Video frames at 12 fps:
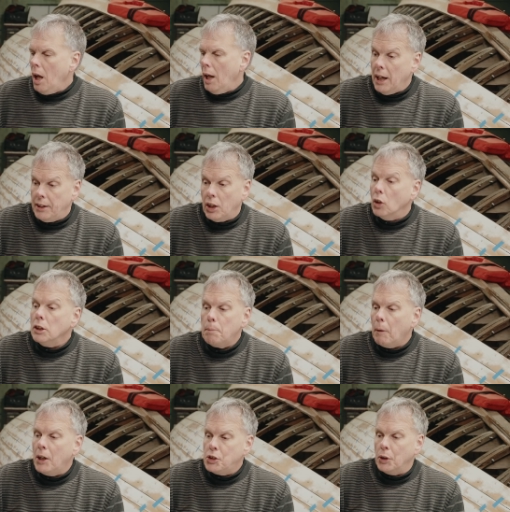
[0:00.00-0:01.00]
And the only
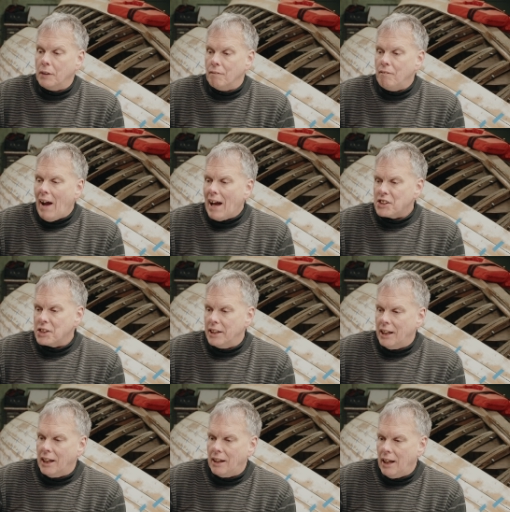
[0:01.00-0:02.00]
place you can fasten
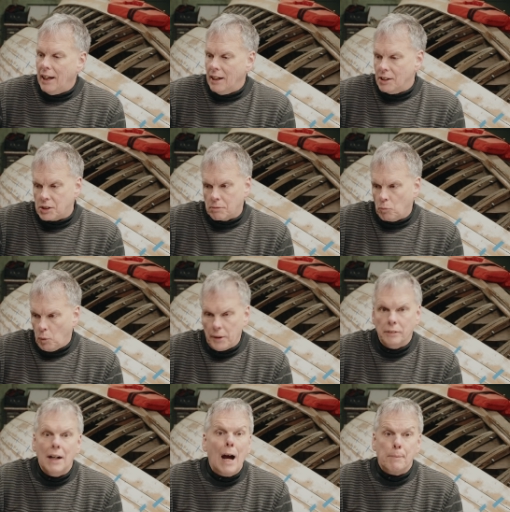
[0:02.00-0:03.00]
it is where the
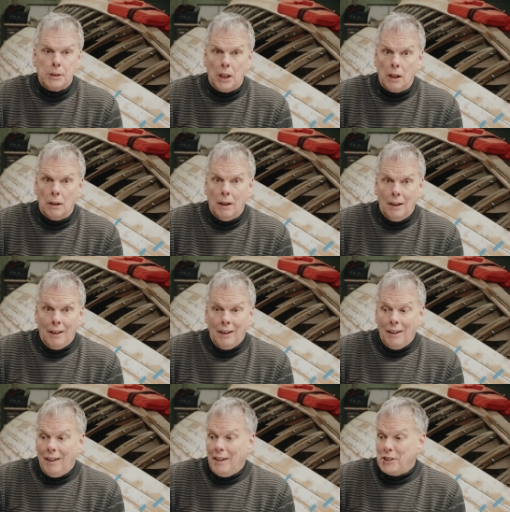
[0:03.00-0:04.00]
laps are.
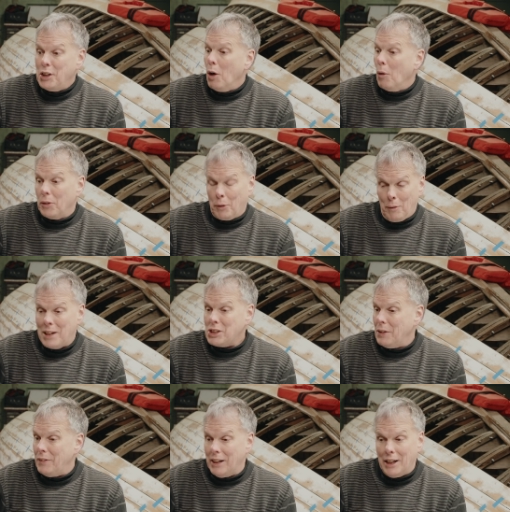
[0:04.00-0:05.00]
So the rest
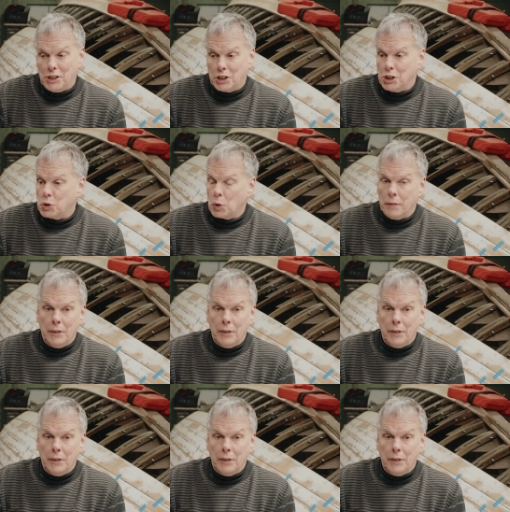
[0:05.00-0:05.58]
of it is just sort of